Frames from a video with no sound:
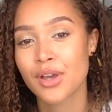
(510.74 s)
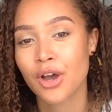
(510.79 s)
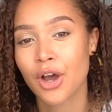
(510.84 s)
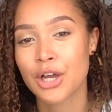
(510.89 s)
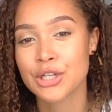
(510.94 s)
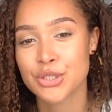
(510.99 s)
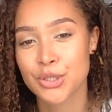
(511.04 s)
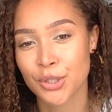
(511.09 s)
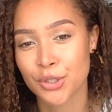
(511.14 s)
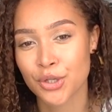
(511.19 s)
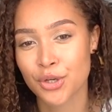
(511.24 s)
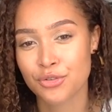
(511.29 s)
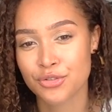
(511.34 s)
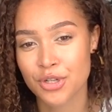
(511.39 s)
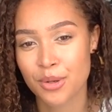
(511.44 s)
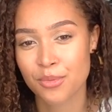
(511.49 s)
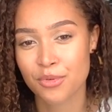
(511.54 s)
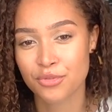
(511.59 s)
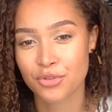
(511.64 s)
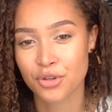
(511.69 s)
don't know if
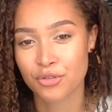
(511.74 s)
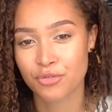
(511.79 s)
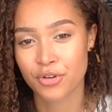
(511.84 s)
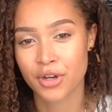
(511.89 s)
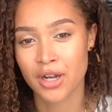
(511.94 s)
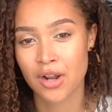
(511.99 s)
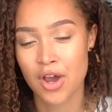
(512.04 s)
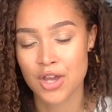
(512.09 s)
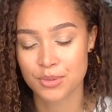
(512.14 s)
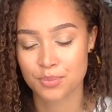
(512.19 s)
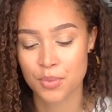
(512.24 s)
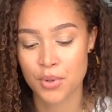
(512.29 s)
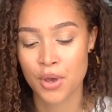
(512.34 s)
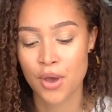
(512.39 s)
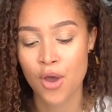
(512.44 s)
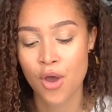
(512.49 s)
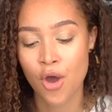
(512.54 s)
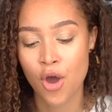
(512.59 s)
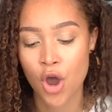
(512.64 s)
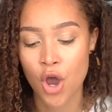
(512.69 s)
some of you have realised, but
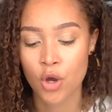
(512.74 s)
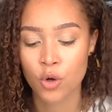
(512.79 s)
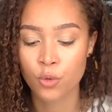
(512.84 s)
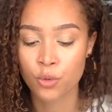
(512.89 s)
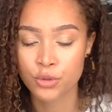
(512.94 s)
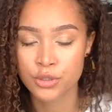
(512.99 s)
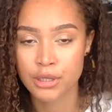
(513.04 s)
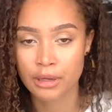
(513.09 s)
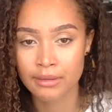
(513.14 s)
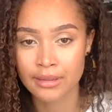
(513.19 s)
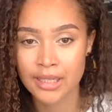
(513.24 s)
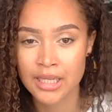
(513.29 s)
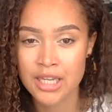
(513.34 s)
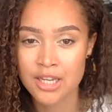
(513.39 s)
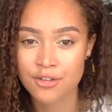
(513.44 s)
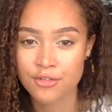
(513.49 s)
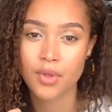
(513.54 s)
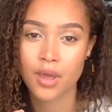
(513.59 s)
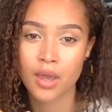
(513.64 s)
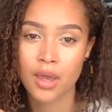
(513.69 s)
I also
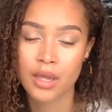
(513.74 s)
leave